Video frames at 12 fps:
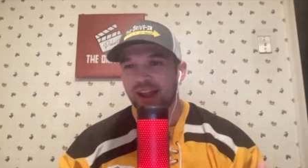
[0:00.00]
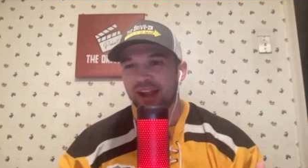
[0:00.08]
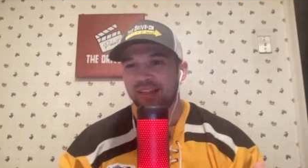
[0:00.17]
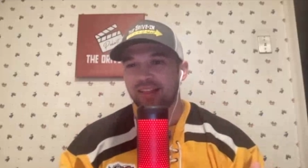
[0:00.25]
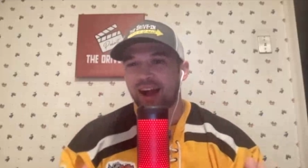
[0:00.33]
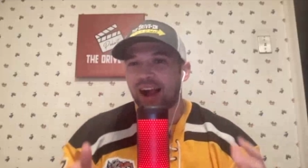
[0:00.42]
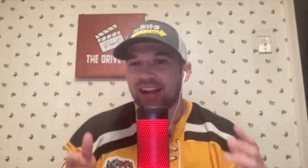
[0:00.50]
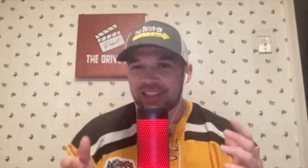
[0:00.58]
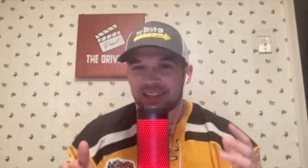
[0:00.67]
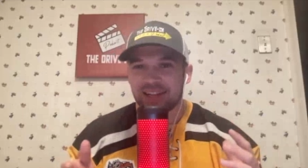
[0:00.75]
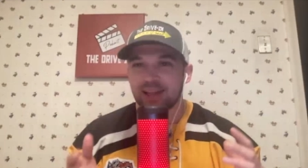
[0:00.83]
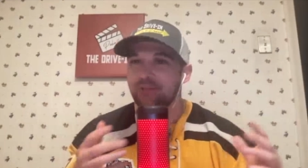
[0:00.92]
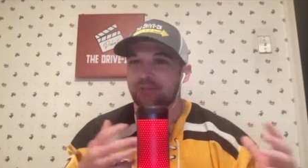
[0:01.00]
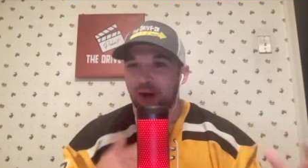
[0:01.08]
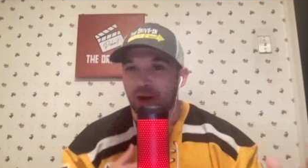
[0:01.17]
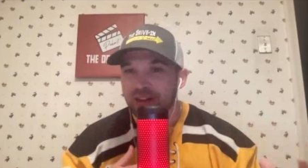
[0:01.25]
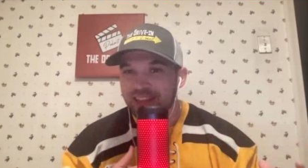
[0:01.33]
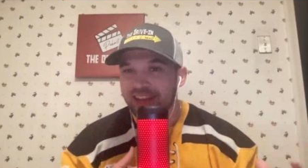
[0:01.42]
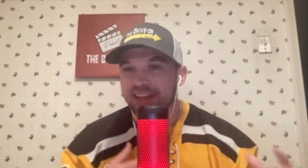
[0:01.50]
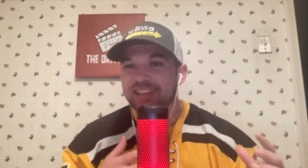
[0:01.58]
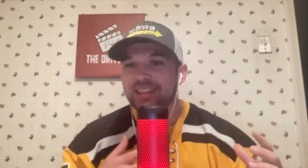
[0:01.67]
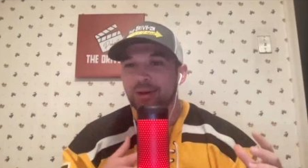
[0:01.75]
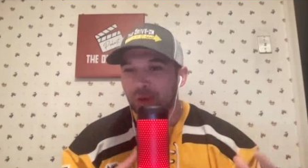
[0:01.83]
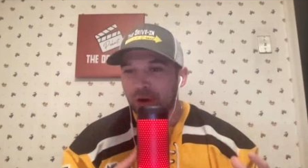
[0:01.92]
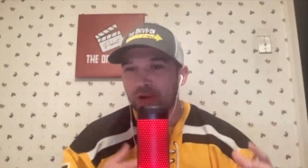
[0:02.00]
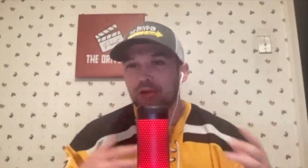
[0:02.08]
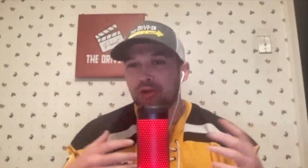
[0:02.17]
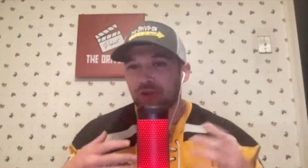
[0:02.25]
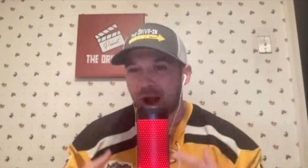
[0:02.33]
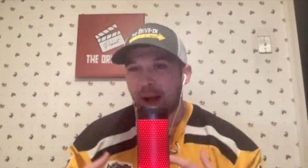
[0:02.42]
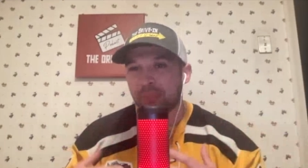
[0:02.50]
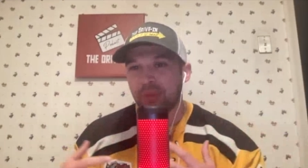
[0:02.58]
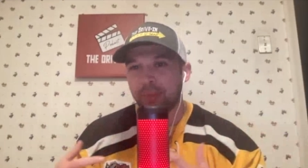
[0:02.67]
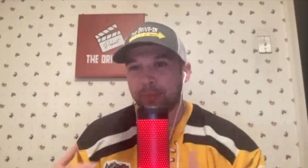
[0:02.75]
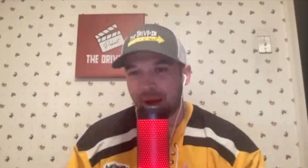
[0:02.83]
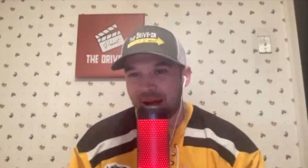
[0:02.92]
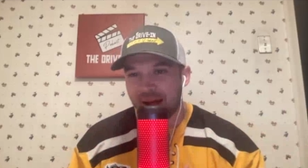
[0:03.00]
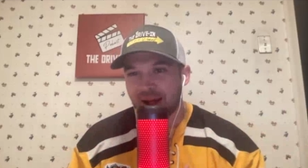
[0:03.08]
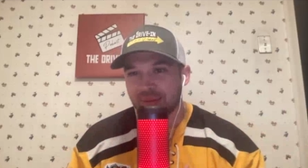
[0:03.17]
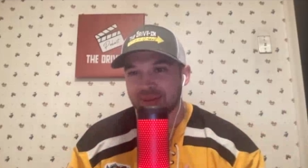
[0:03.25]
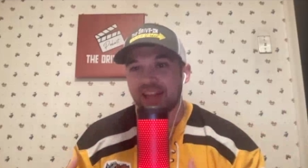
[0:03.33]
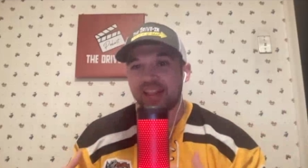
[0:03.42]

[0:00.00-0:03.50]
and the idea that Vault-Tec is the one who dropped the bombs,